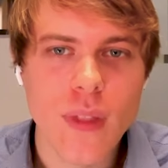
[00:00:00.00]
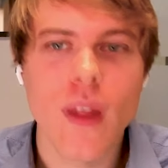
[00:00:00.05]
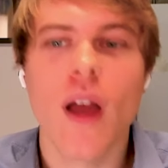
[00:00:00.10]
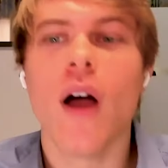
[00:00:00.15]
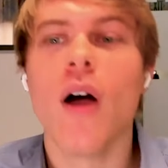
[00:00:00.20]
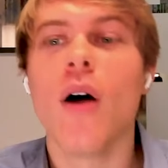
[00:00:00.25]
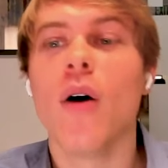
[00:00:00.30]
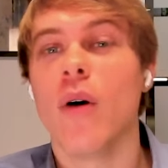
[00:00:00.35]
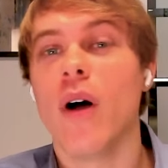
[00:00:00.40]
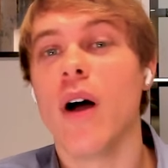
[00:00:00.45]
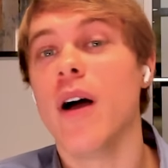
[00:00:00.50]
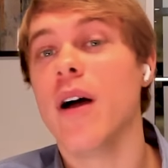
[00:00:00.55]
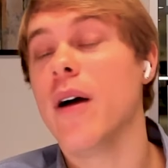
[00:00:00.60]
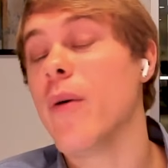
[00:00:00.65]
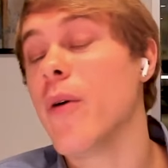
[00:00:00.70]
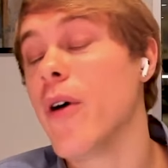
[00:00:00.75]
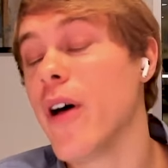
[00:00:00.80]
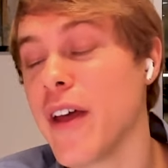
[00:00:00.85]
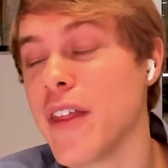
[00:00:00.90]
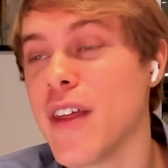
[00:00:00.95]
Oh uh,
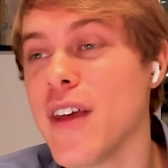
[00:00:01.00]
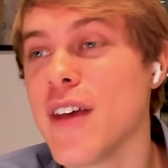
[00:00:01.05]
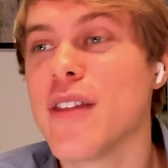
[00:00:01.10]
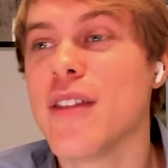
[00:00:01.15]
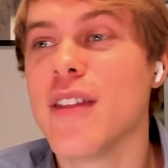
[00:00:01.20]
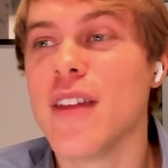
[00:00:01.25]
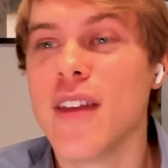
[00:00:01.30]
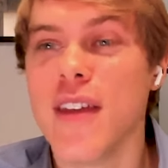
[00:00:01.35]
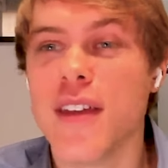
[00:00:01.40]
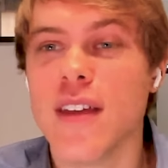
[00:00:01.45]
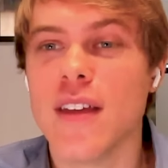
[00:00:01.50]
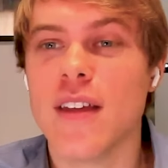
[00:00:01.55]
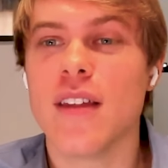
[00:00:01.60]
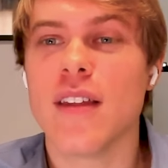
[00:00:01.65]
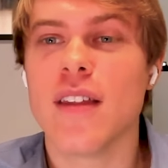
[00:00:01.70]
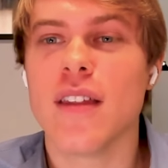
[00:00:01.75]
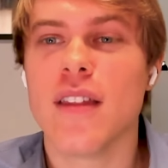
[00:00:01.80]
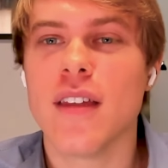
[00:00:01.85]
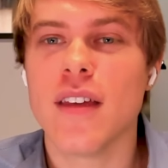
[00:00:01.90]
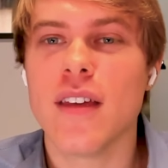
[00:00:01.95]
well, I think the
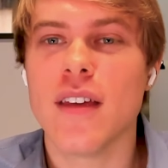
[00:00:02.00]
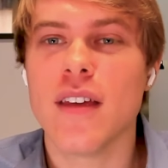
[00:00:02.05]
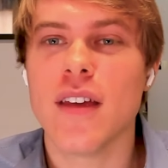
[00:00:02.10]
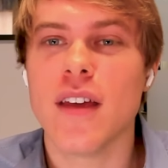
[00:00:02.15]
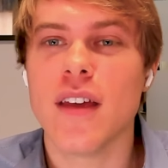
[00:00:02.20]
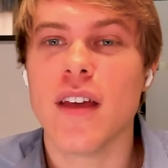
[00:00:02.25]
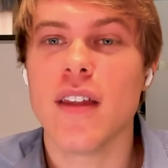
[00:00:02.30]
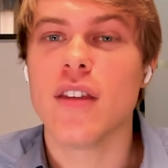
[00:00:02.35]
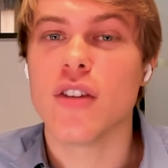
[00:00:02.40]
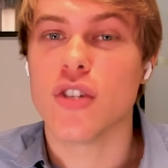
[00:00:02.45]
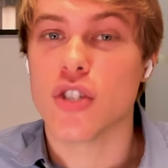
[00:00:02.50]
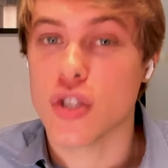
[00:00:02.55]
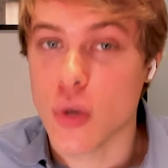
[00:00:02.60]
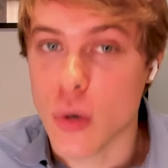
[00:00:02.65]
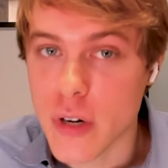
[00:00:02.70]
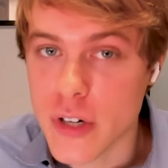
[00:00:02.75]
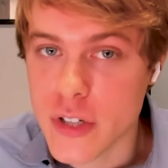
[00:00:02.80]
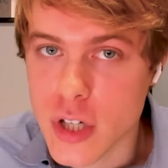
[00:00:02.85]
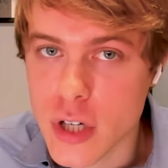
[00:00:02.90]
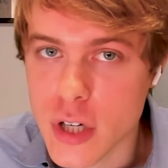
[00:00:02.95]
the in the
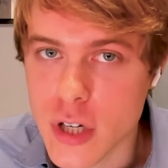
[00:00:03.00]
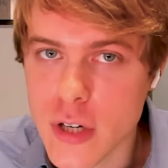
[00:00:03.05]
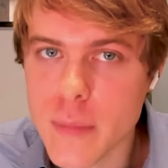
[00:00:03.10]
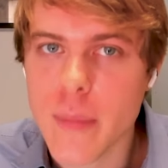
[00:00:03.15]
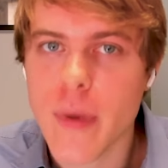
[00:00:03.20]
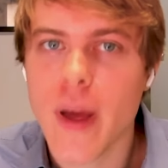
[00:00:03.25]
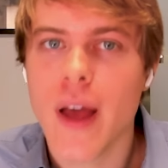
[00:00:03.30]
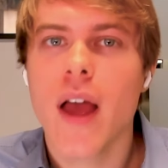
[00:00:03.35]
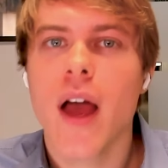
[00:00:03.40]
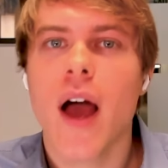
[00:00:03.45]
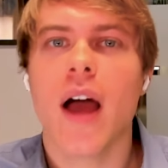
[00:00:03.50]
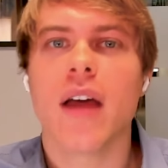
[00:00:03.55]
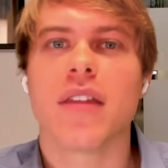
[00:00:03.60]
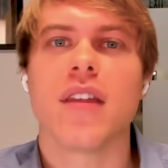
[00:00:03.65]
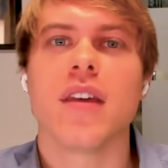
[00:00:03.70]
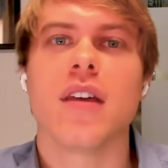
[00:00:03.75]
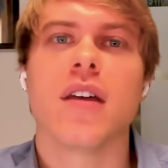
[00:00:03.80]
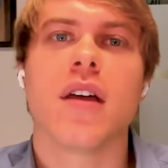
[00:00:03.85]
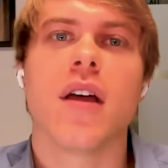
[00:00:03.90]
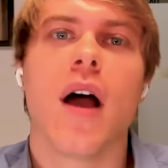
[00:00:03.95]
short term, I
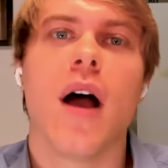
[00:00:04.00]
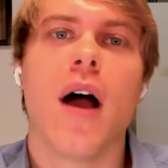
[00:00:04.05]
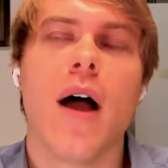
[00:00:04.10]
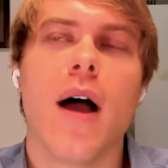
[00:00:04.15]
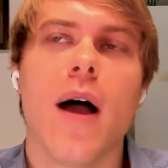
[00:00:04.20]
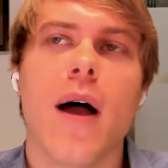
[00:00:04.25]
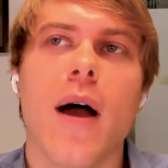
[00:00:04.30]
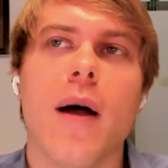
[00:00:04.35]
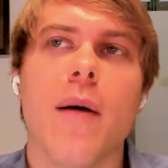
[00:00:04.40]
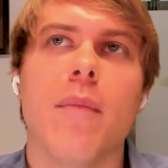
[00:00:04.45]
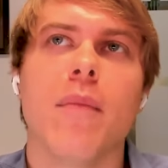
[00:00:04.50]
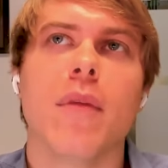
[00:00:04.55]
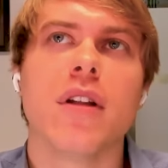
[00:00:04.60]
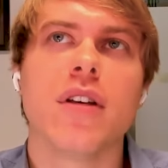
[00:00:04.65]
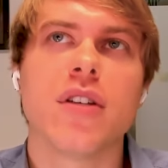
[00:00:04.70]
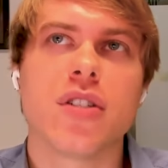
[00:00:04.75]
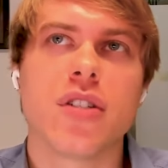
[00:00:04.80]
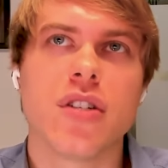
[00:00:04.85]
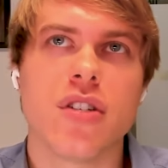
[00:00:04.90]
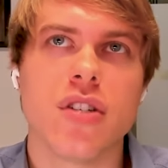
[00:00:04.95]
think uh,
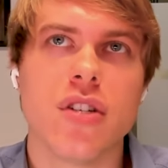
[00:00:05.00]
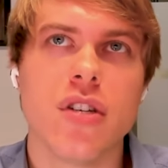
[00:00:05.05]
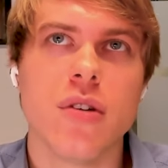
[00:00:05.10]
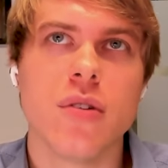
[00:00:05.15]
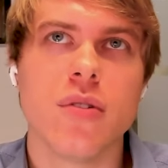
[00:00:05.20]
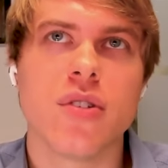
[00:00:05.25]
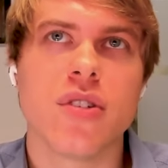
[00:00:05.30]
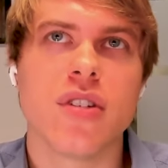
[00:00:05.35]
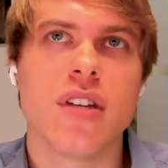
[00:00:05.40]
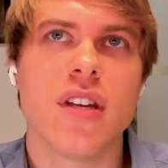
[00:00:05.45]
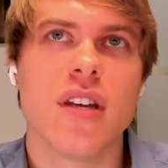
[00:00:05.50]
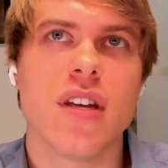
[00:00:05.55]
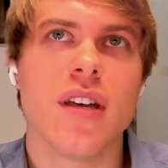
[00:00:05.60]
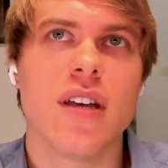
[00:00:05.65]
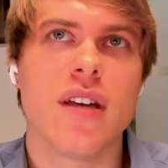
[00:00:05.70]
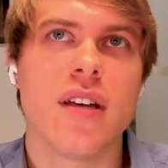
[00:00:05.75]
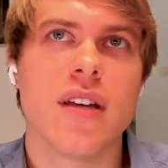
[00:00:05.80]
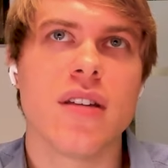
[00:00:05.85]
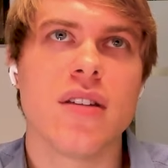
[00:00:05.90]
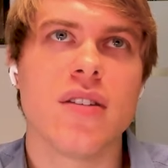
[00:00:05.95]
malicious use
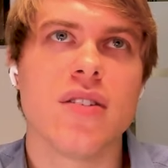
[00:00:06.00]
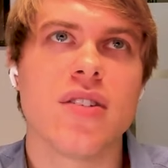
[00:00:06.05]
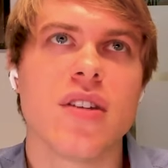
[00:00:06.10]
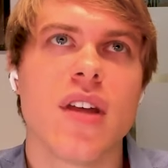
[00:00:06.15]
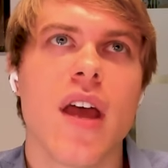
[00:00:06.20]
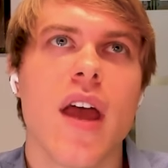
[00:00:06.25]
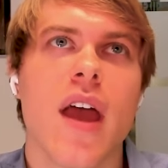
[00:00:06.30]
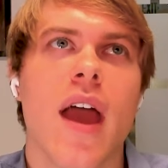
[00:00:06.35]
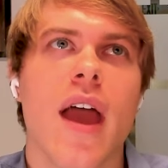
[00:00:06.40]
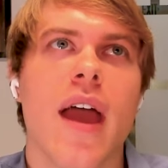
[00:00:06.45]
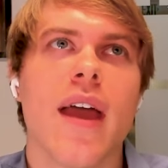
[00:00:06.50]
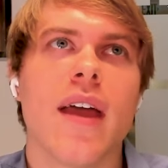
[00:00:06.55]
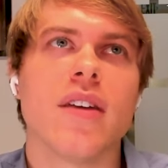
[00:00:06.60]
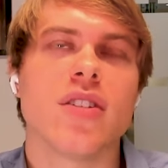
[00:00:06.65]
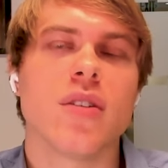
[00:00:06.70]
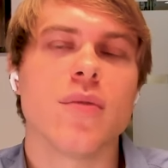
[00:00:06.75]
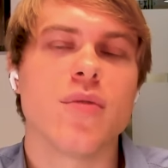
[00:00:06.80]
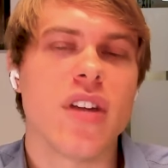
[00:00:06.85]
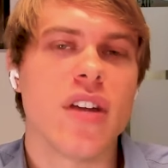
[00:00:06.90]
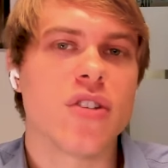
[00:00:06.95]
is a
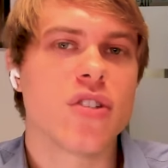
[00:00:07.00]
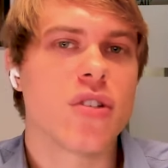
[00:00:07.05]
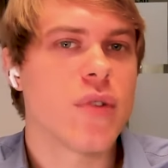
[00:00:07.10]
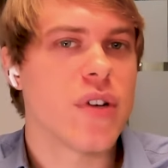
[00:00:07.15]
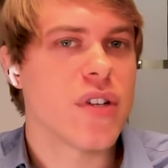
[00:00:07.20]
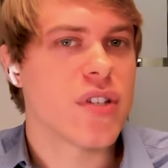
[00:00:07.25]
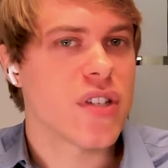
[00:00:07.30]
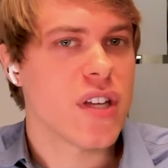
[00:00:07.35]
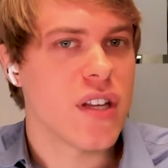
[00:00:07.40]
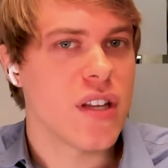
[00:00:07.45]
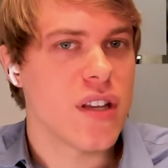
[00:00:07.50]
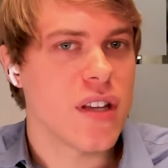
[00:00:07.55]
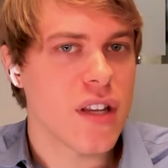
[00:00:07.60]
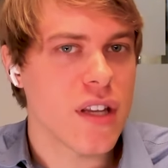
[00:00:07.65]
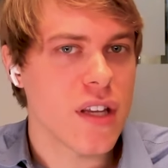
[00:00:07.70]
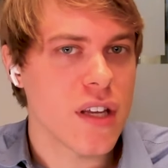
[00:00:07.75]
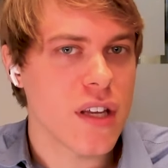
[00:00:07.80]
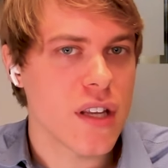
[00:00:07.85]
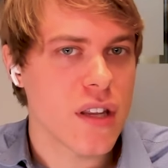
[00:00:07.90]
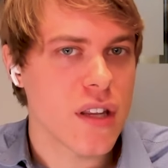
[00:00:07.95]
substantial risk in
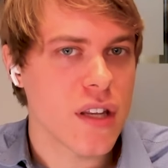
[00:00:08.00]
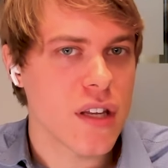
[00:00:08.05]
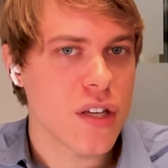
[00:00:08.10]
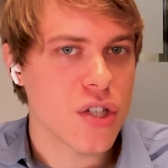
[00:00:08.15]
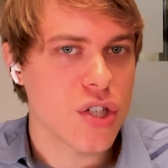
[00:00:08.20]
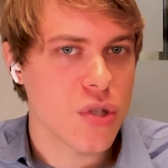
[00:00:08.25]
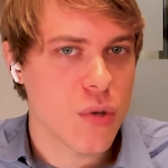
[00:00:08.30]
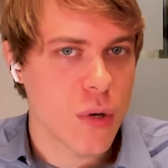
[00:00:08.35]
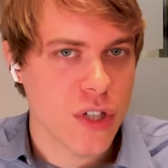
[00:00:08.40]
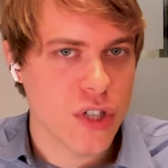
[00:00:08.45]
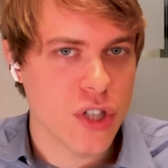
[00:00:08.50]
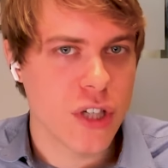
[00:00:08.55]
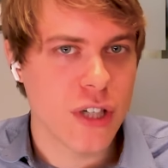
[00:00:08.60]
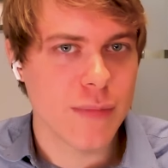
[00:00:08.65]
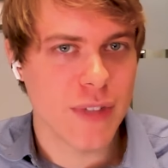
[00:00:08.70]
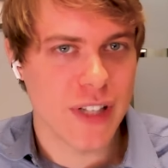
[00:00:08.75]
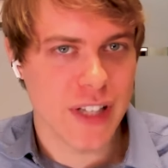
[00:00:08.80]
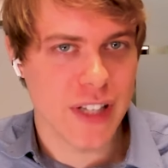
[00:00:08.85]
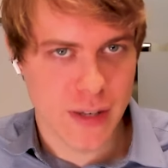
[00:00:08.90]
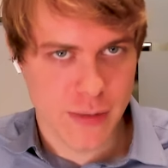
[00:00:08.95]
the the short term,
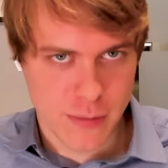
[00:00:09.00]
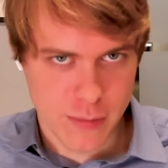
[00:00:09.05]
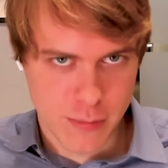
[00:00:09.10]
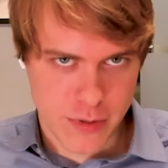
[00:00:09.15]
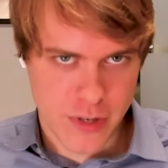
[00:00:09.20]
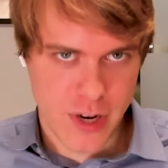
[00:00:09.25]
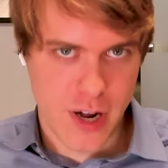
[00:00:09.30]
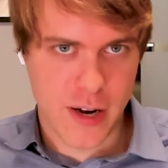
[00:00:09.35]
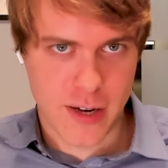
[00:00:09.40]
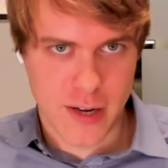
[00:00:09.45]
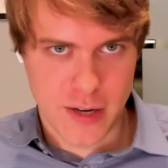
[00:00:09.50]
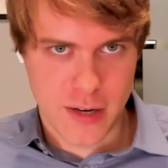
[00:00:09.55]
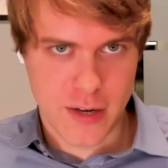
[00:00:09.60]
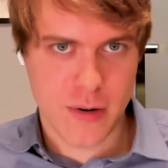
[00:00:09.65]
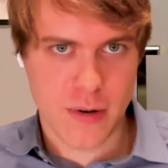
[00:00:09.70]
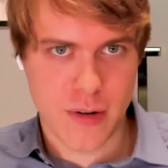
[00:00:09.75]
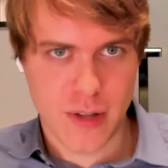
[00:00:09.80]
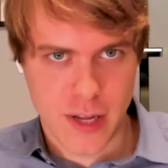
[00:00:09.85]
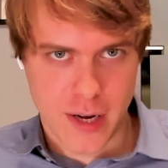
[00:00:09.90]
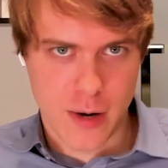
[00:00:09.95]
like we're talking, you
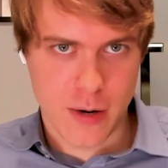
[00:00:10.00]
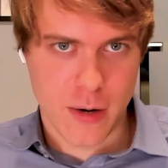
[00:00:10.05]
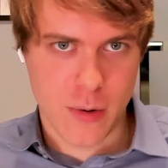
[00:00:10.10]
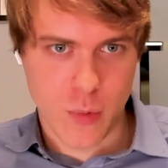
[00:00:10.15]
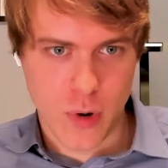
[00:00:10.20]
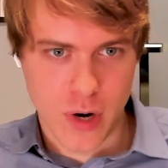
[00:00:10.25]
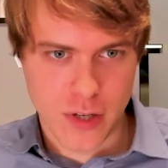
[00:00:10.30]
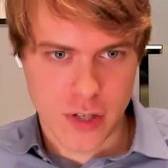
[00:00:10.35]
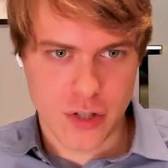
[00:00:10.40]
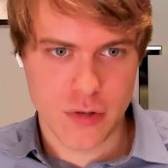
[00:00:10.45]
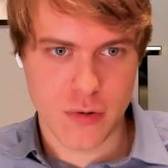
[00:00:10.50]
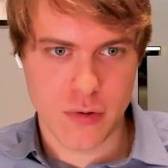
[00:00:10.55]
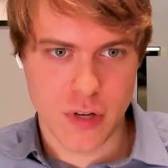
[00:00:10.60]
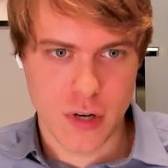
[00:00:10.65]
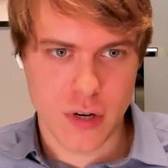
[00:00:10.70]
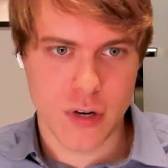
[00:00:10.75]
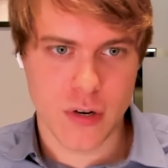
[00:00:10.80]
know, like on a one to two year